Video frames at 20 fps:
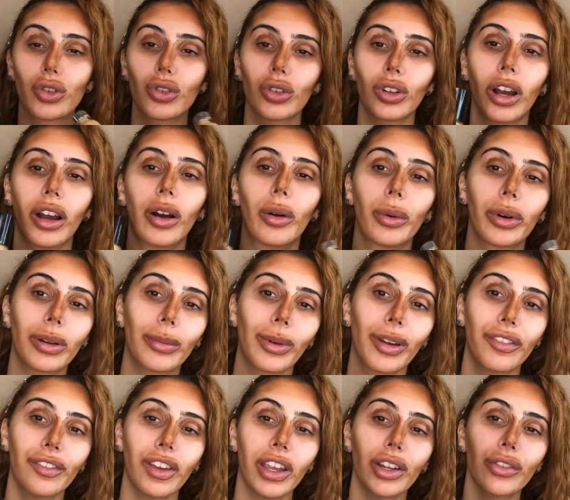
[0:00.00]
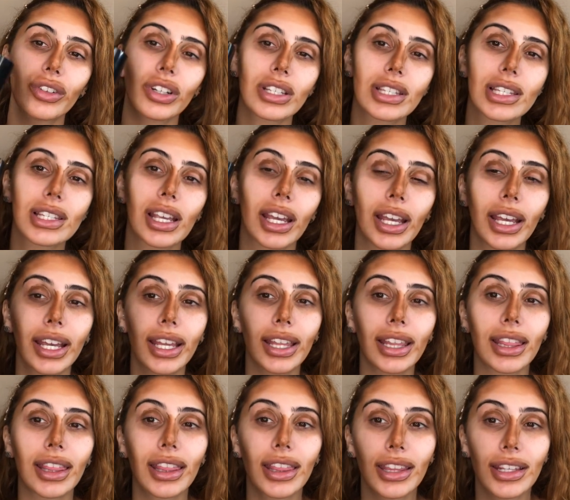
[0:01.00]
two are one of my favorites.
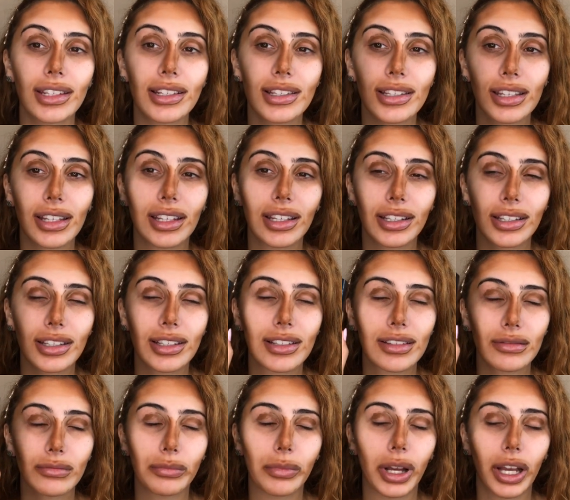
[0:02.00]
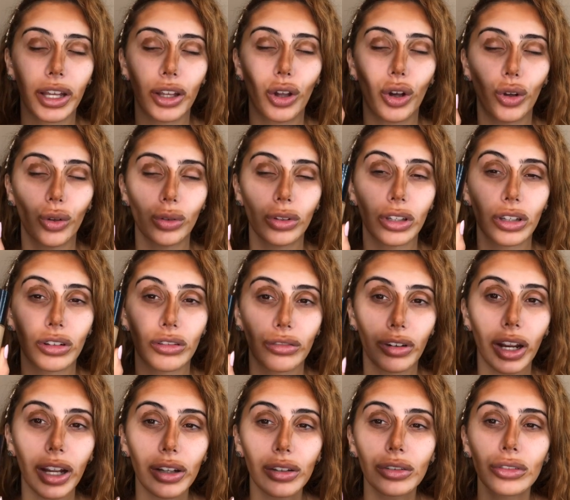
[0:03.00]
This is my holy
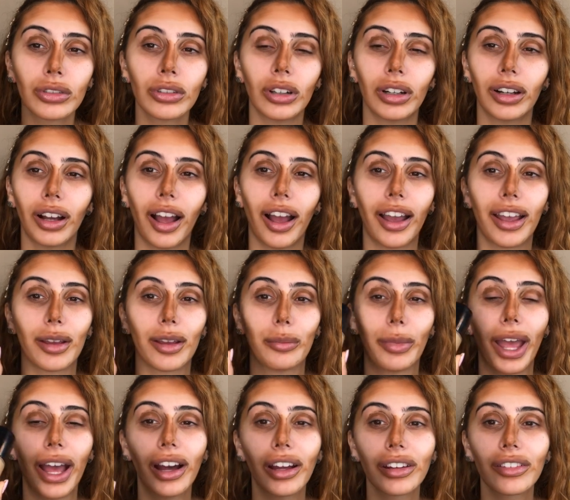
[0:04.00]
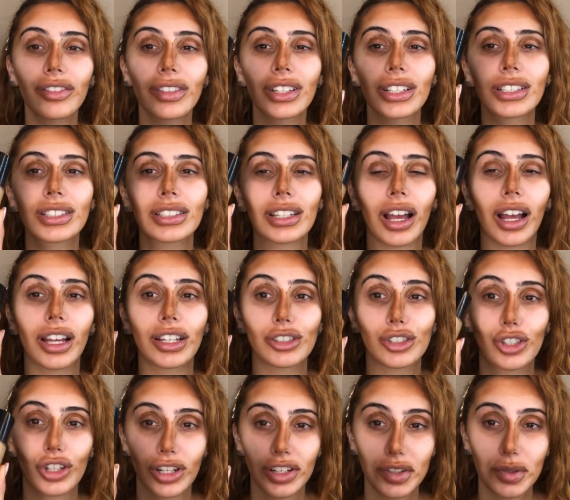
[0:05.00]
grail. I am out of this. I
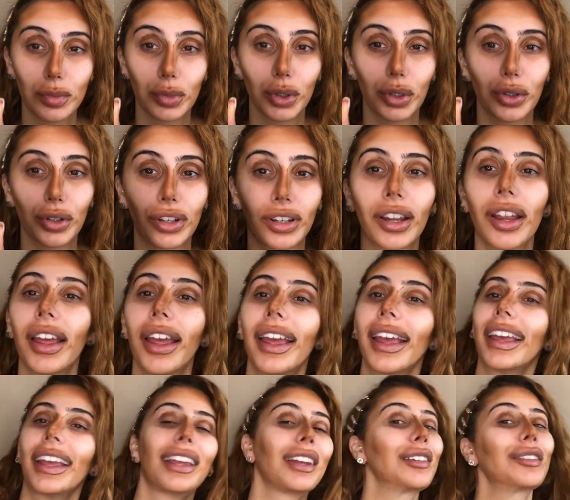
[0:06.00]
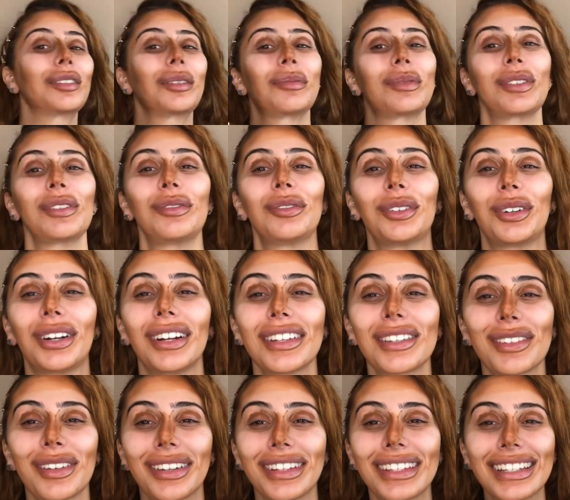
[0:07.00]
just bought it from Sephora,
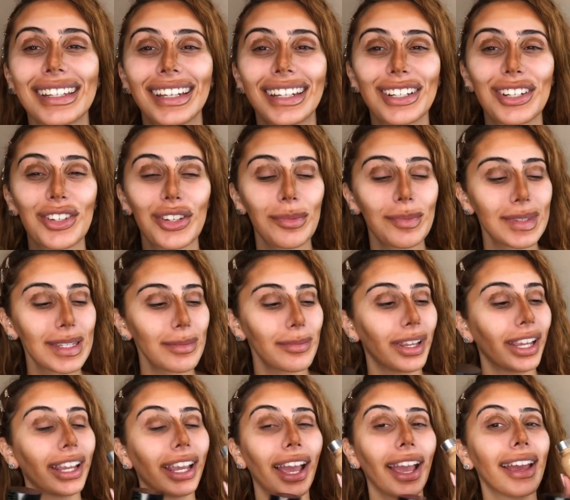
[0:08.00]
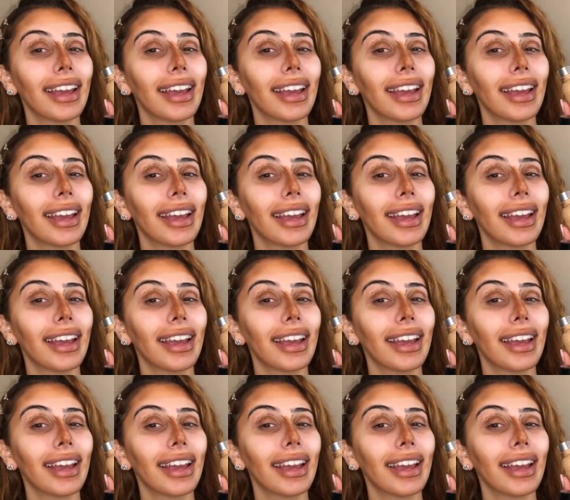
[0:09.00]
so it's getting shipped to me,